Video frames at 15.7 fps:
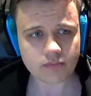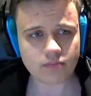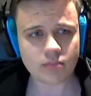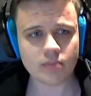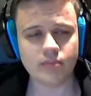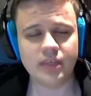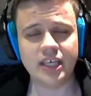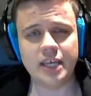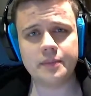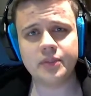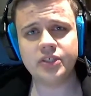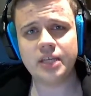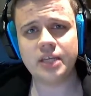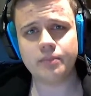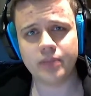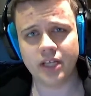being able to
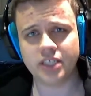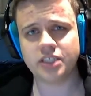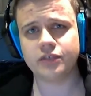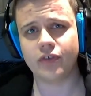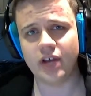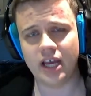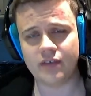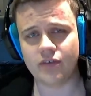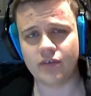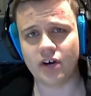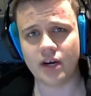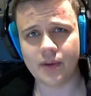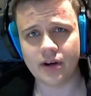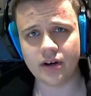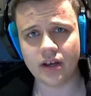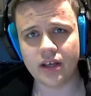get plus 5
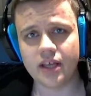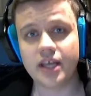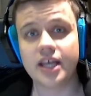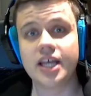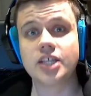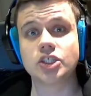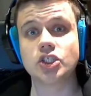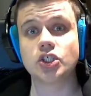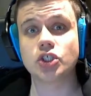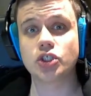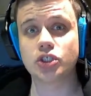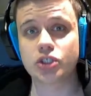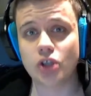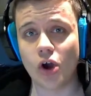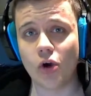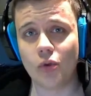armor is
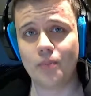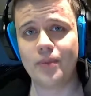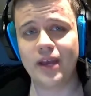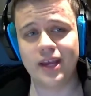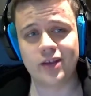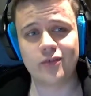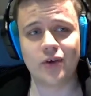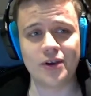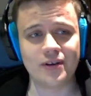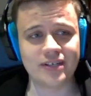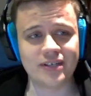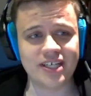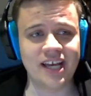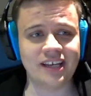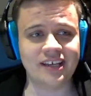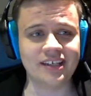so big for your
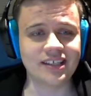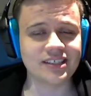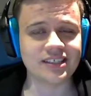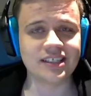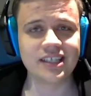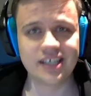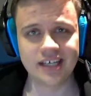tankiness